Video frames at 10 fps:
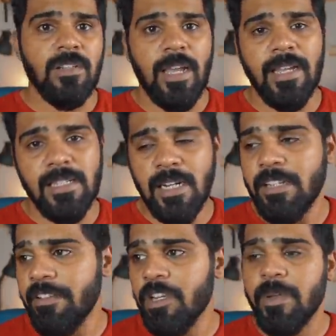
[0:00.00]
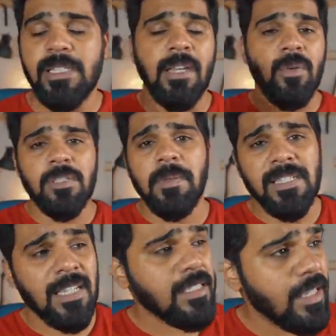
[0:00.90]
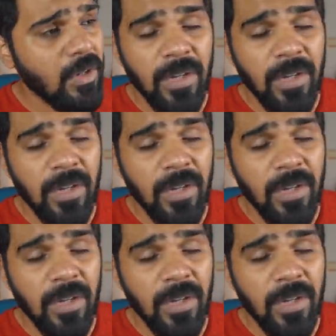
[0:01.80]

I can start the video by saying, what's up guys, kaise ho,